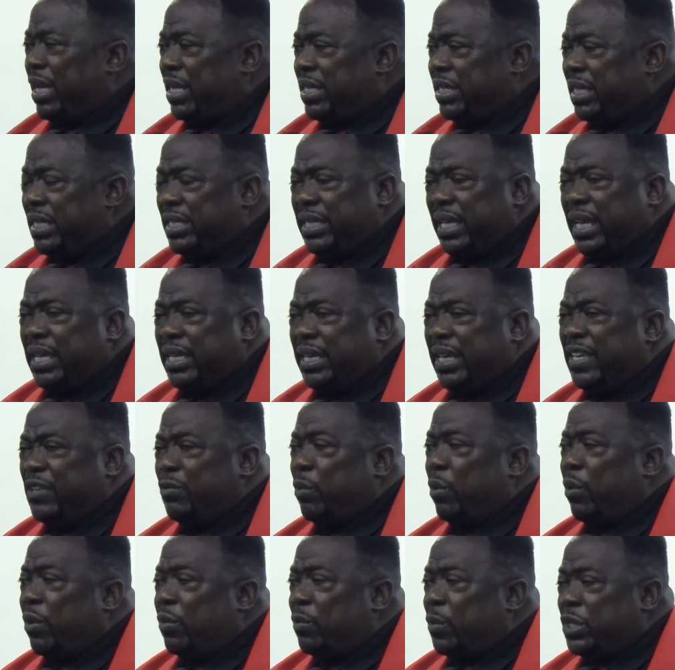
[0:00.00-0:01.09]
And she said these
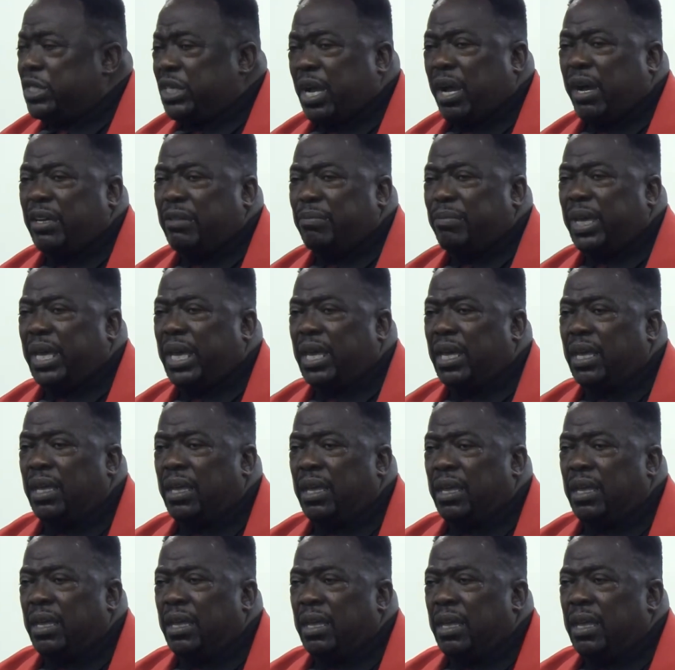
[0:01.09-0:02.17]
words, which cut me.
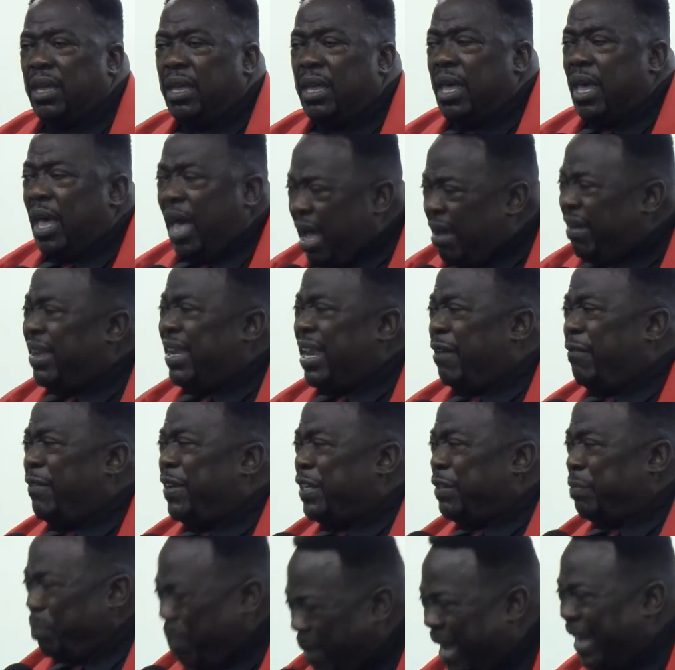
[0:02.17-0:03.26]
How can I
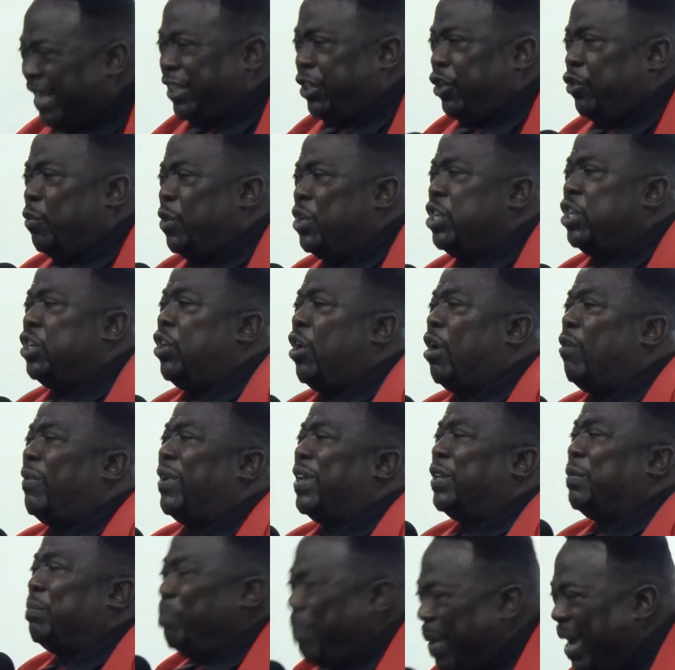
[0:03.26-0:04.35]
respect you when you don't
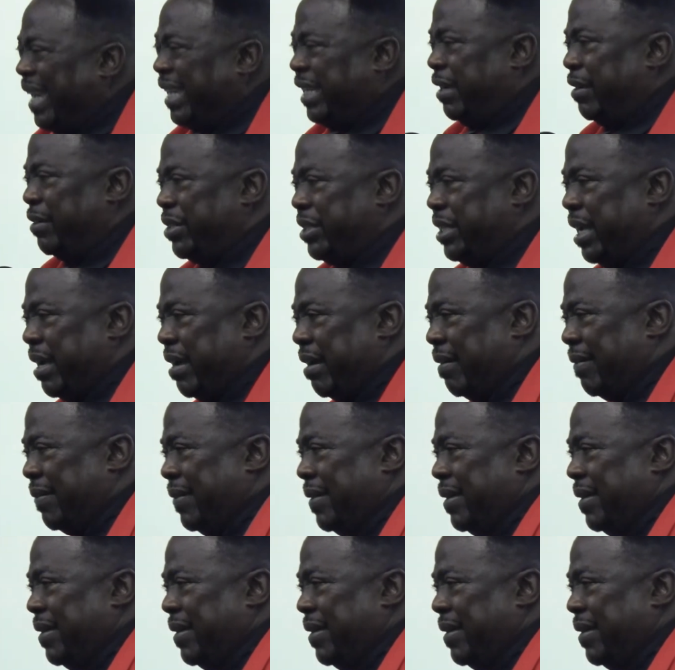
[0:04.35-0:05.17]
respect yourself?